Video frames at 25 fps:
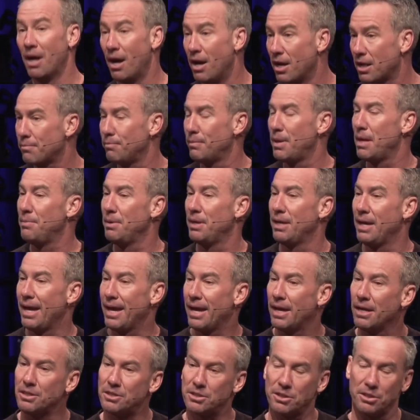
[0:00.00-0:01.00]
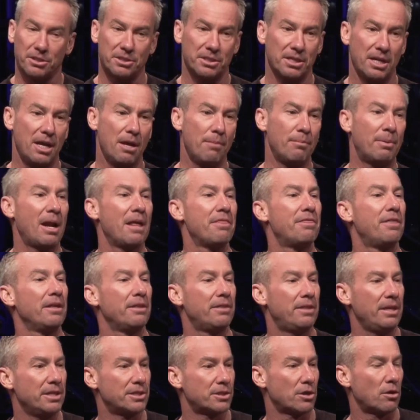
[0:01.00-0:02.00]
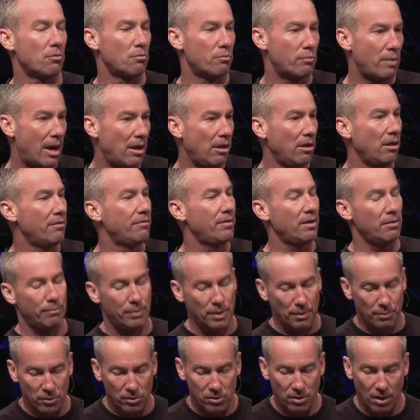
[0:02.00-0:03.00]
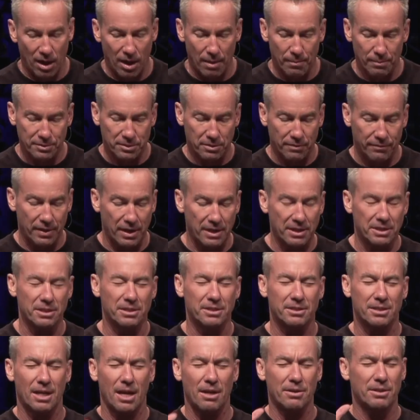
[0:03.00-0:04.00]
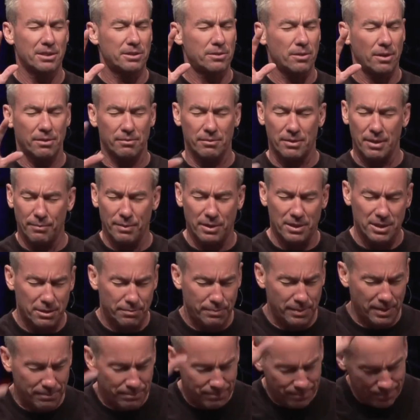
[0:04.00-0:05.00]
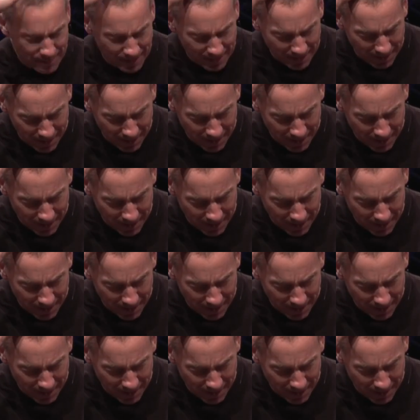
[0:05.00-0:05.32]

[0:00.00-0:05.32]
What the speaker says: dunk maybe answers it, but I think these are relevant biblical observations. And let me just be,